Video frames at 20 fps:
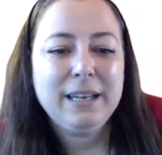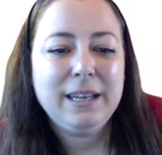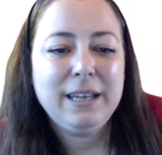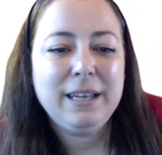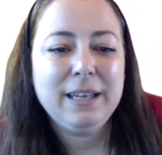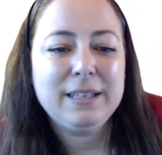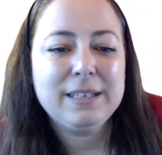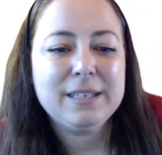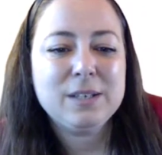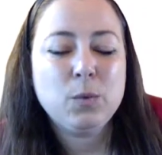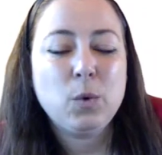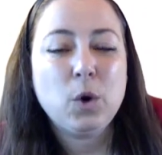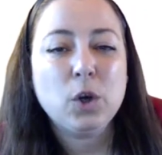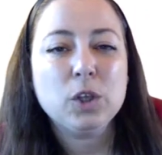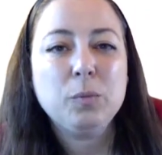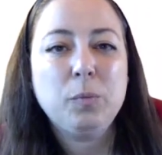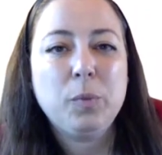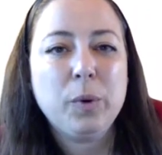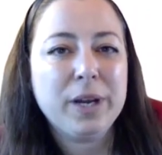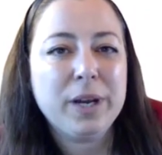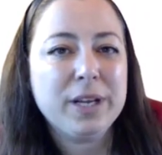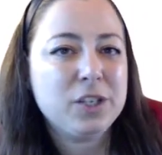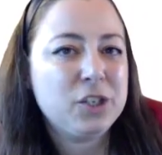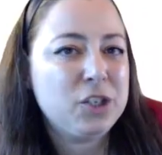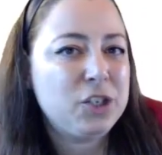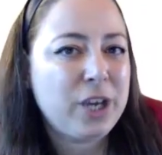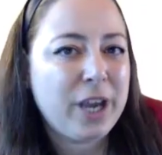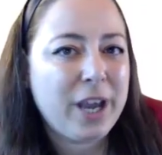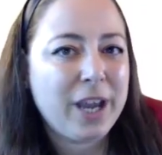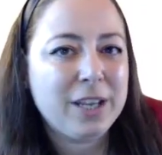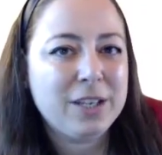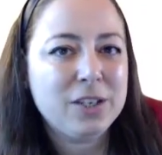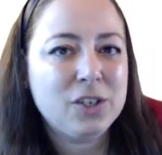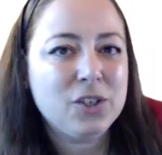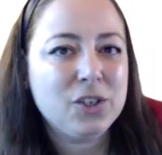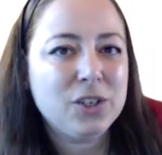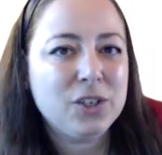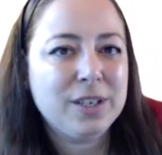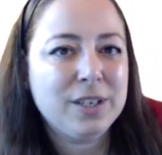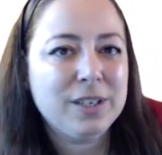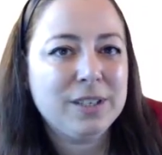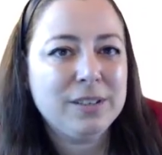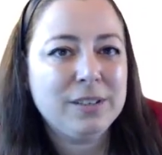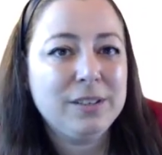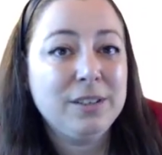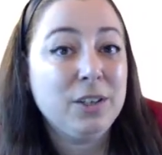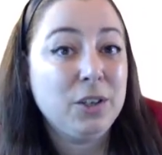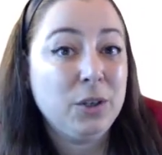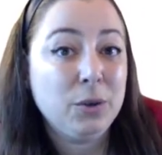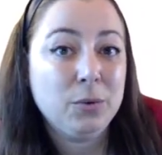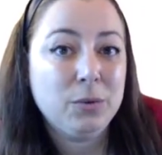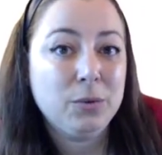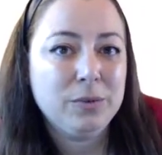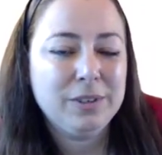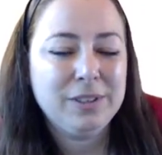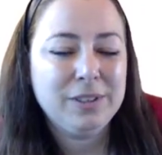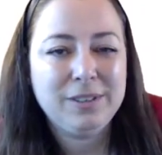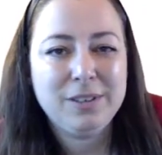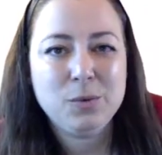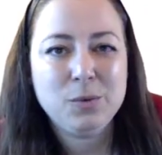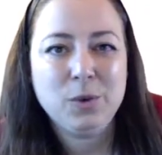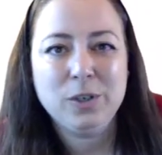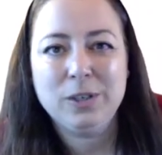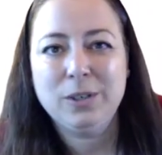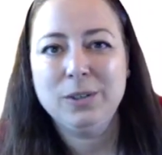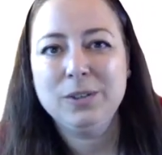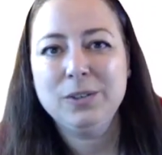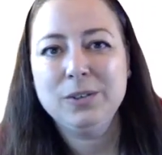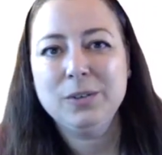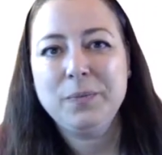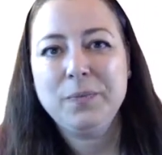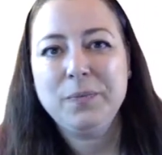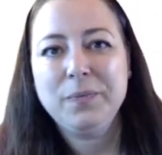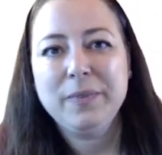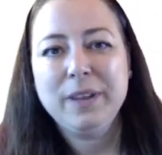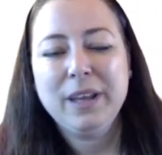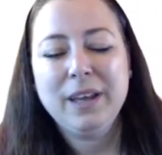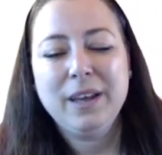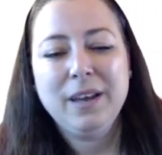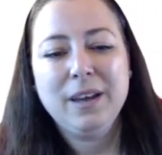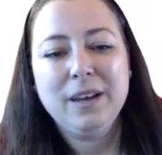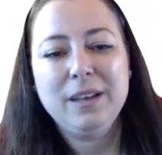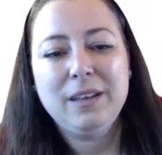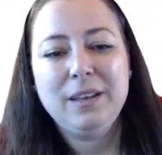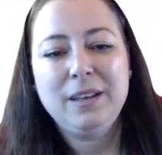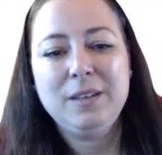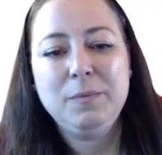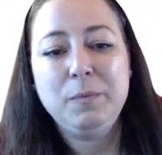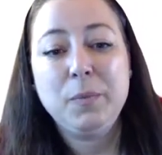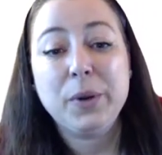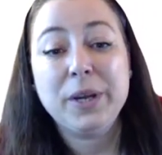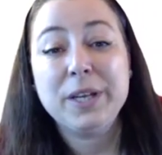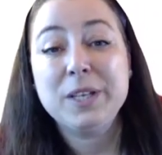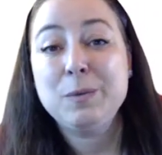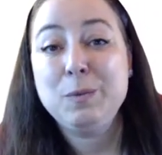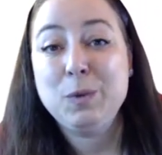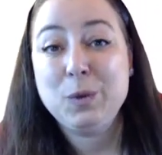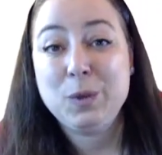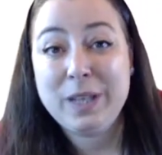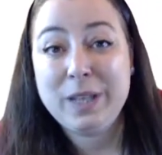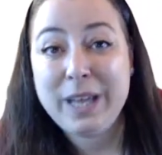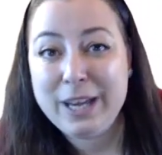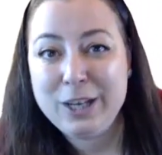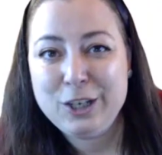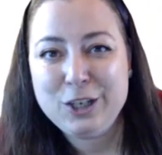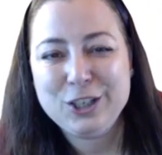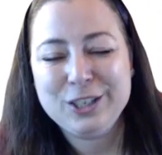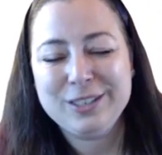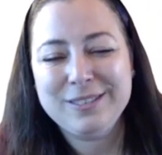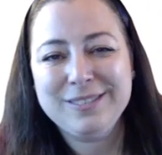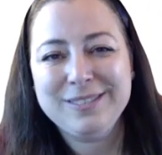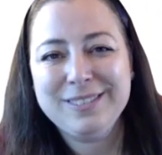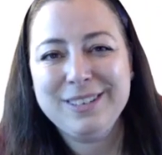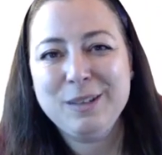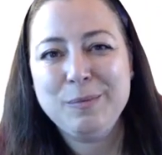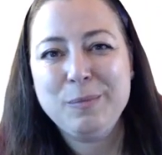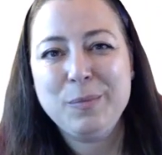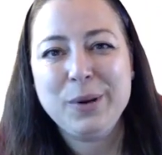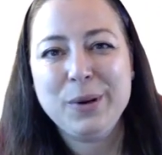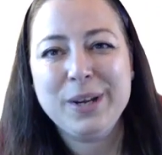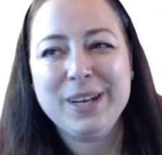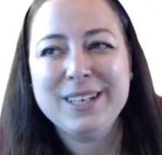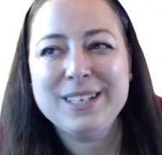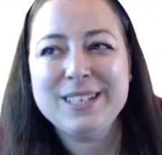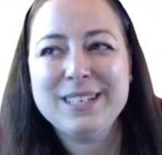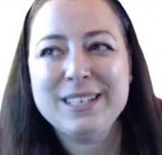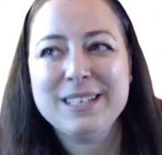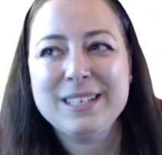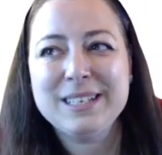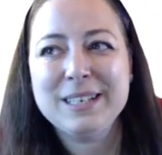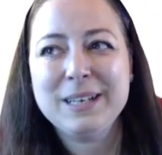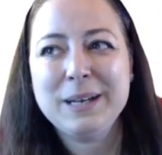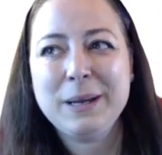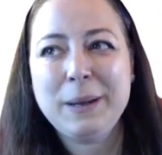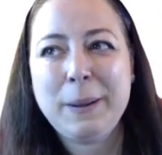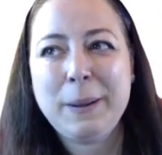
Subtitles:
it's what brings change and the new in this world. It brings mutation. It brings